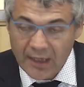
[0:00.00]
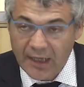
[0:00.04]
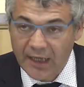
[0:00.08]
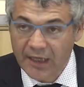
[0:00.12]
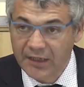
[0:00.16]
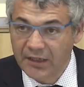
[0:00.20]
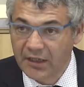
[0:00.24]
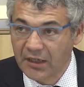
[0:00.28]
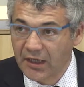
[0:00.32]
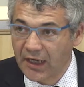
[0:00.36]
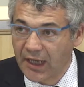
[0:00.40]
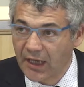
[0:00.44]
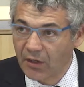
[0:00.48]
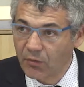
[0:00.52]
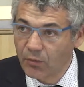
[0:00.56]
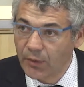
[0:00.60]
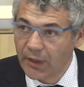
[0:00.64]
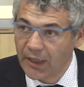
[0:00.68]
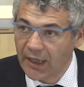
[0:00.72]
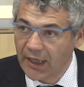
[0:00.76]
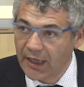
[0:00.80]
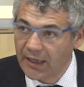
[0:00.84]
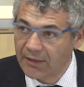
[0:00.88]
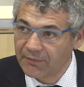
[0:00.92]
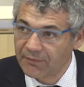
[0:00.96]
And now
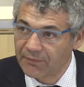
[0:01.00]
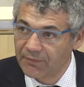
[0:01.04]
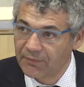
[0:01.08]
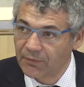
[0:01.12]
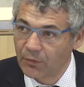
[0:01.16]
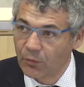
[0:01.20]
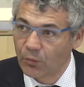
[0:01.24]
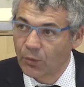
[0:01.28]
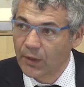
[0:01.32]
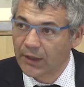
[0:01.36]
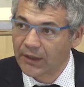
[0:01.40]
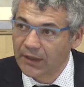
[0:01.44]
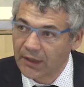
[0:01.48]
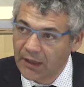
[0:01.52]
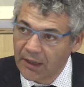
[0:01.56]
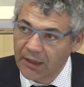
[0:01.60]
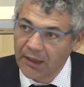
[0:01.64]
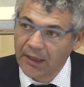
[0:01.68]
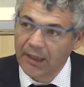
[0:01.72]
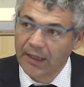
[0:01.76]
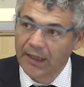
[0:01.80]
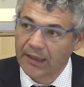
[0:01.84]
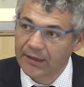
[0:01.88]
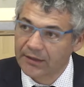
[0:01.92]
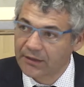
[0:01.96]
we have
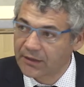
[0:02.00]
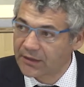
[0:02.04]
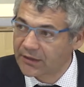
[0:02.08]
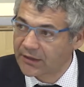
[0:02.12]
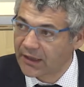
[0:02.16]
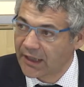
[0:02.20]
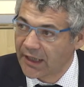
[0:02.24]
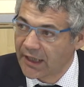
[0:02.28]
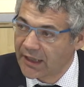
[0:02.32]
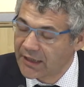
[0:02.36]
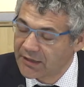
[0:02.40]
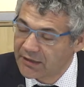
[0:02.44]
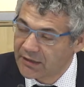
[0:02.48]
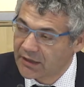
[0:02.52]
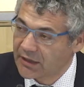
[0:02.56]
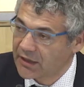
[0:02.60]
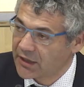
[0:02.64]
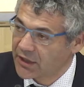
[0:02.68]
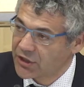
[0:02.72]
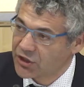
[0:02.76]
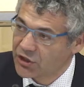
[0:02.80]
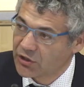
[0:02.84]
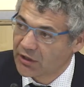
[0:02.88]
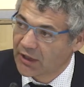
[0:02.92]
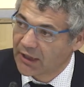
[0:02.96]
180
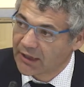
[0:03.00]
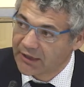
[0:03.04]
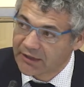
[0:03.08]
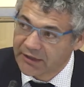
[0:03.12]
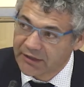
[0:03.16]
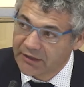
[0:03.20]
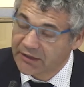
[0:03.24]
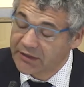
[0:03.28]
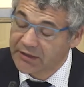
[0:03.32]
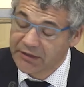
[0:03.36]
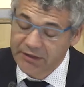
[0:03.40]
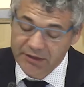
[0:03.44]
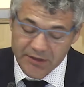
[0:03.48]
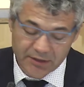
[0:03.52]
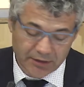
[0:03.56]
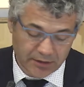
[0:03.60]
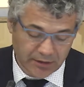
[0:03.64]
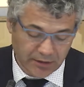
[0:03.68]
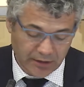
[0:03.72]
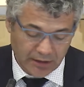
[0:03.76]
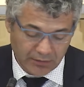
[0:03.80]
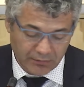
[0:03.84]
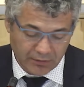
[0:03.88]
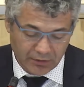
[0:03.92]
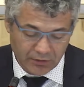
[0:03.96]
nationalities
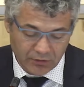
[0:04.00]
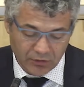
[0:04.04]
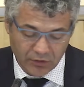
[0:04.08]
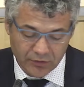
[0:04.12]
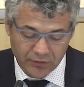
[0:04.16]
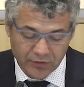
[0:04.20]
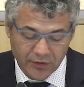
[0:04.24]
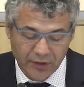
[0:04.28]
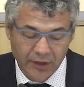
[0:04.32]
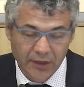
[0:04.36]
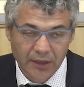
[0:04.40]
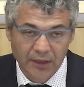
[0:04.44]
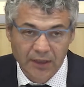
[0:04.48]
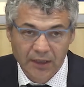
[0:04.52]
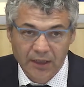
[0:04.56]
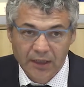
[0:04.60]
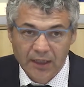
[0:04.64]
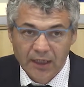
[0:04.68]
in our country.